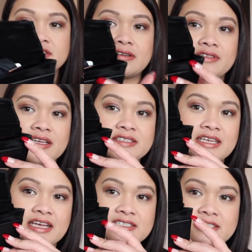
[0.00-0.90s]
so this
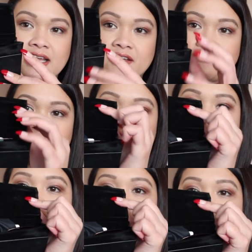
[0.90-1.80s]
is like a
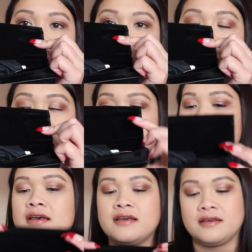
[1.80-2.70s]
velvet
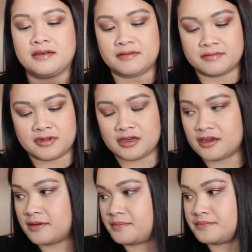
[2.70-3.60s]

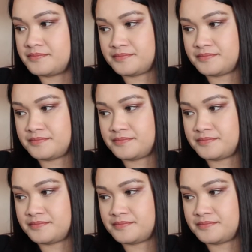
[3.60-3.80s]
um,